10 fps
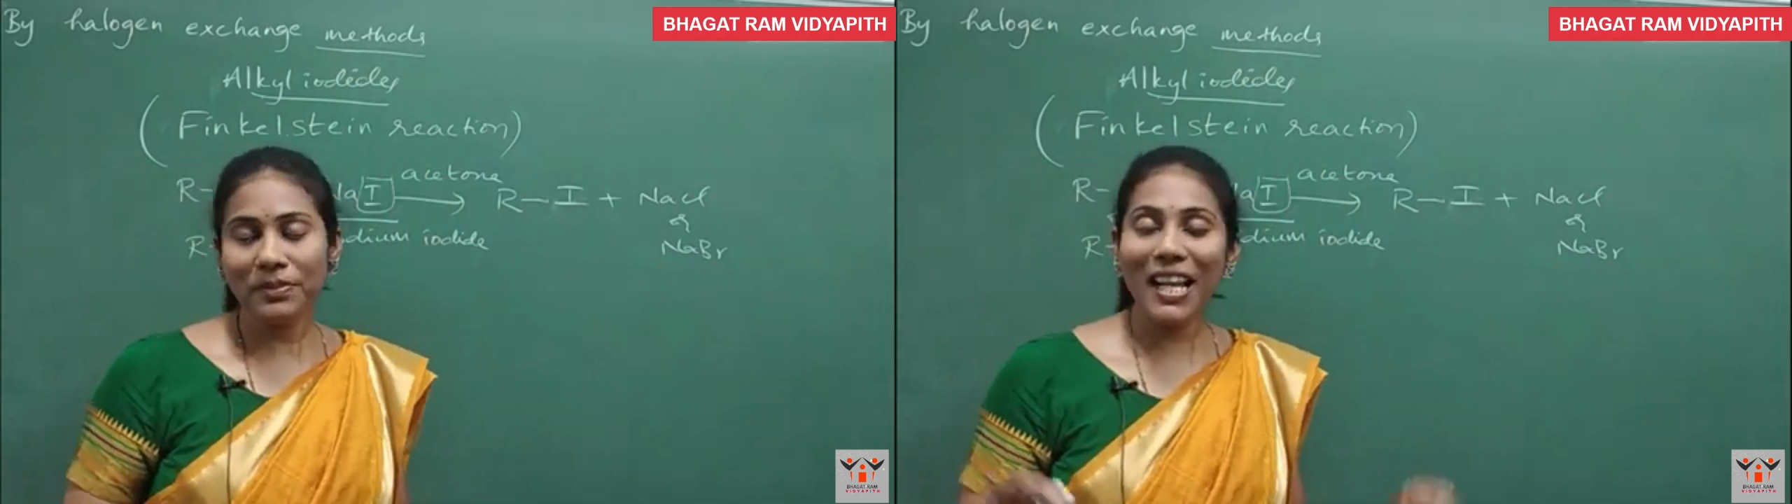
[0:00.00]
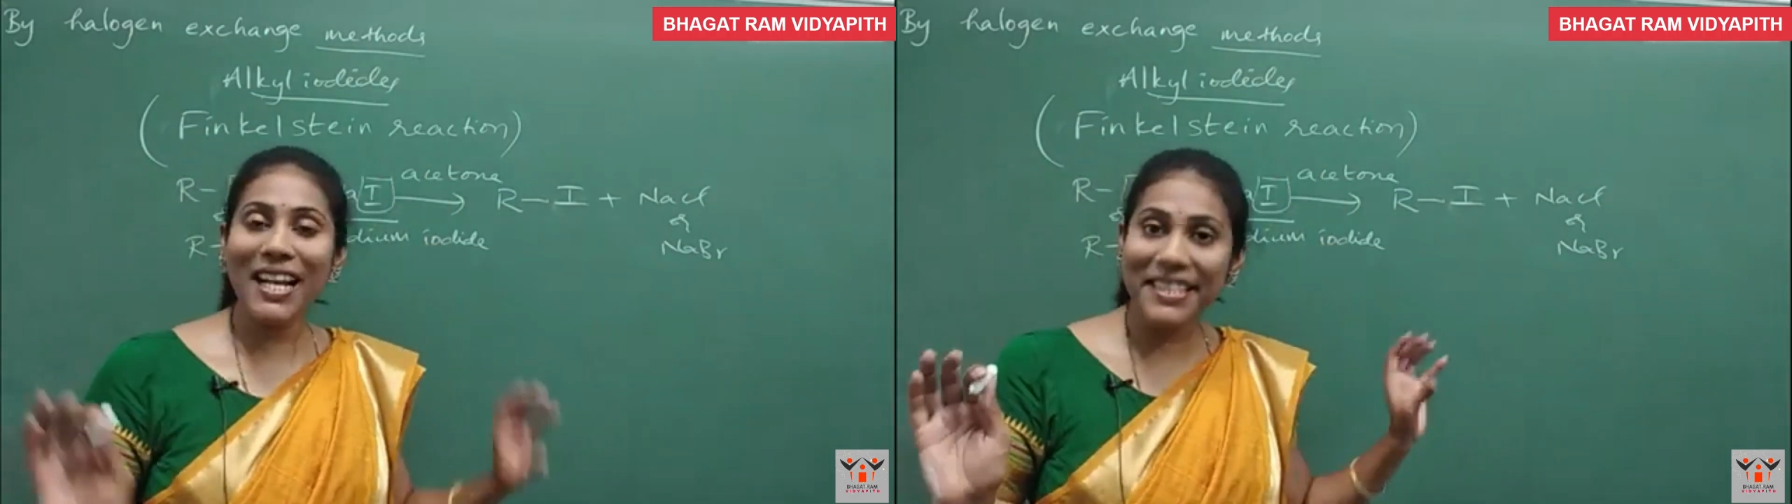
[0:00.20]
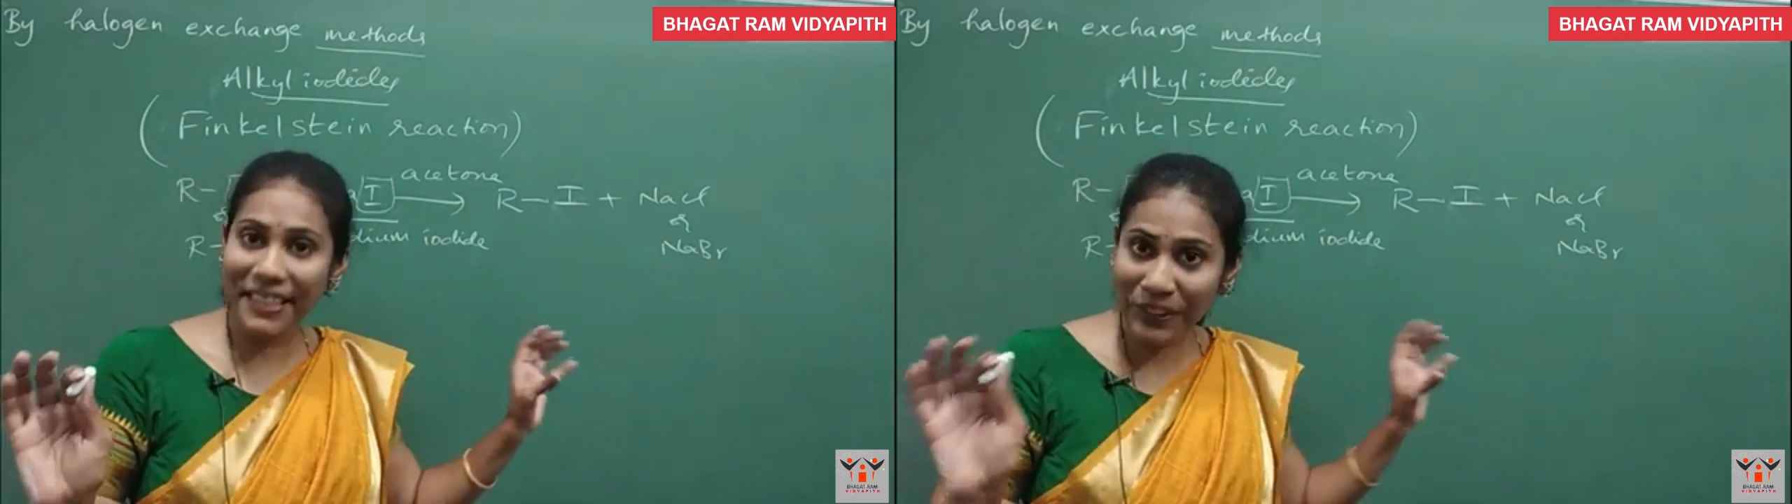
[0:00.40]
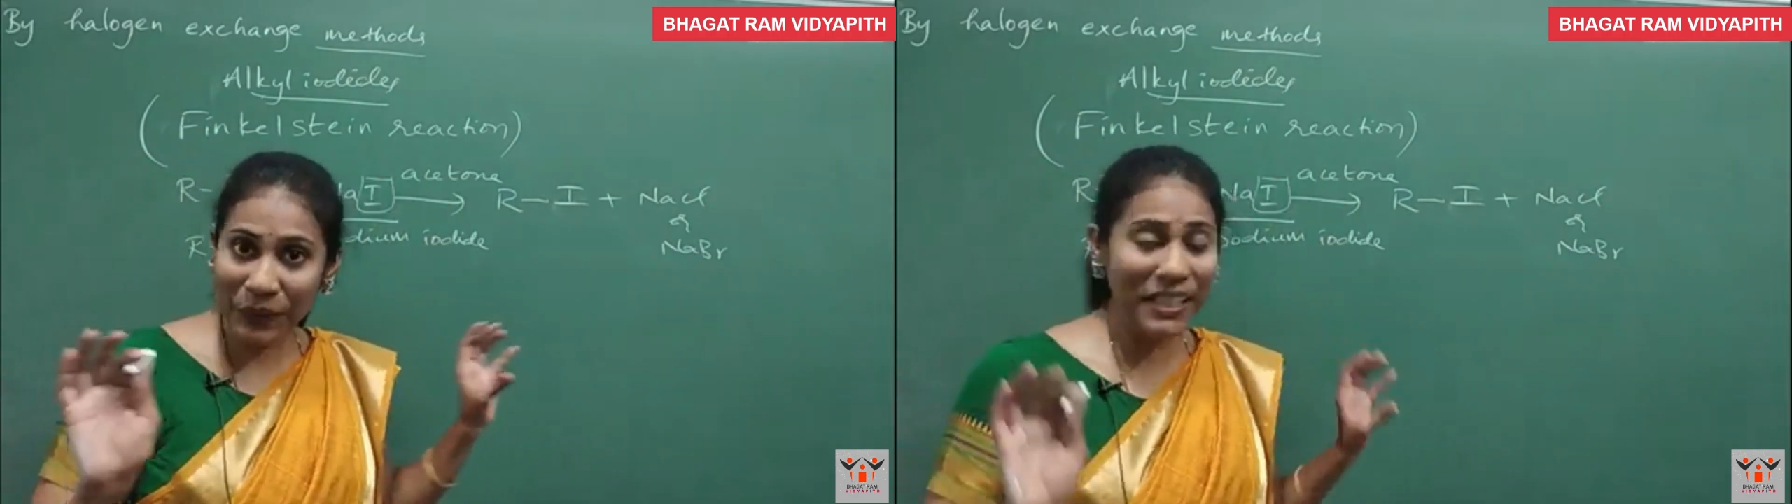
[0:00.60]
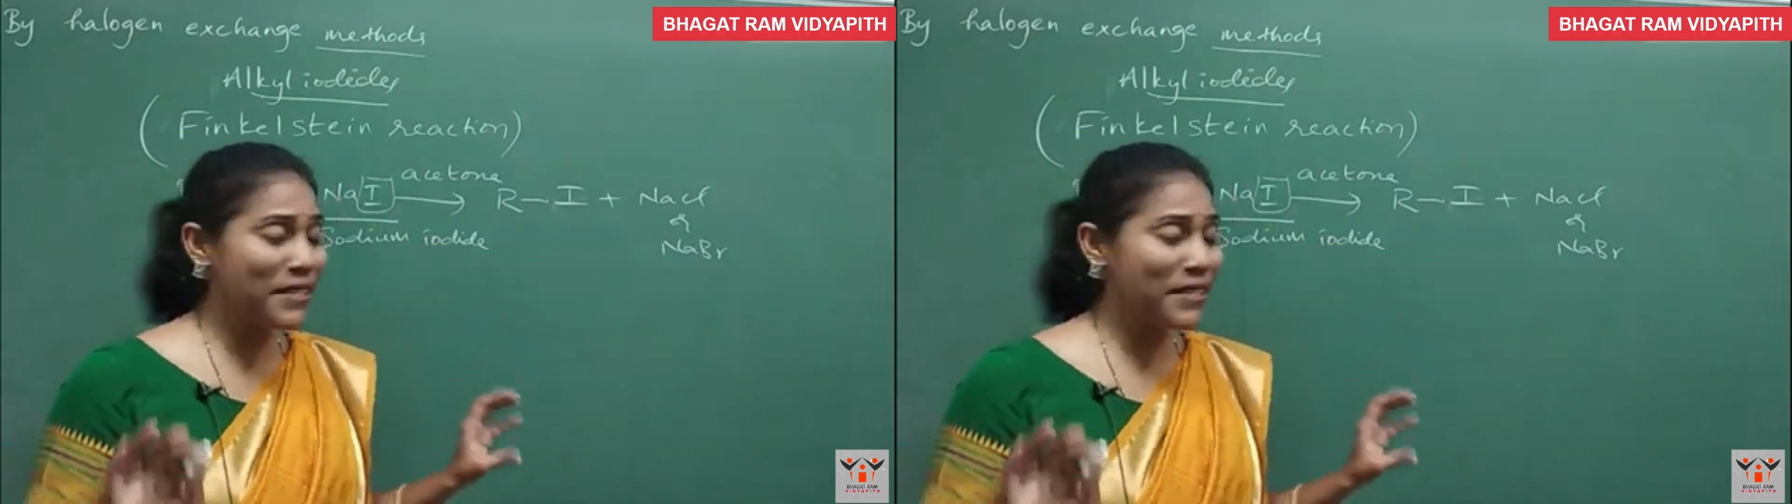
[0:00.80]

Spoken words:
Acetone